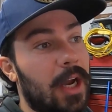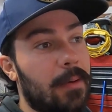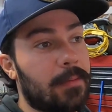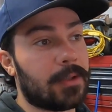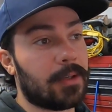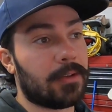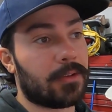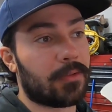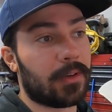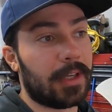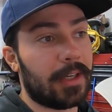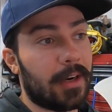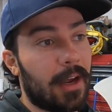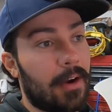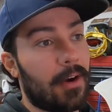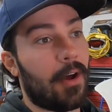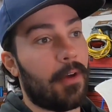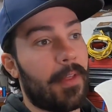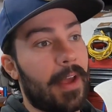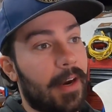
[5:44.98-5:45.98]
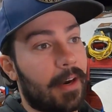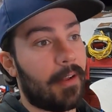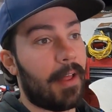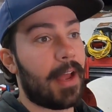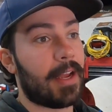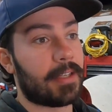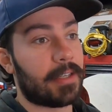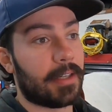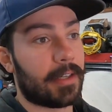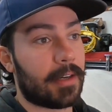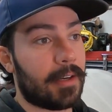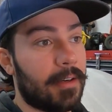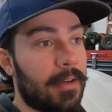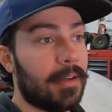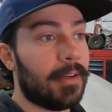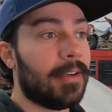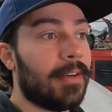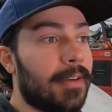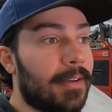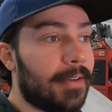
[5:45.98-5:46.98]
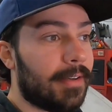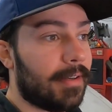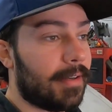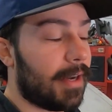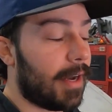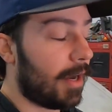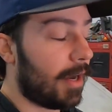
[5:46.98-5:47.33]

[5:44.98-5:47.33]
job so it's really not all that classic yeah well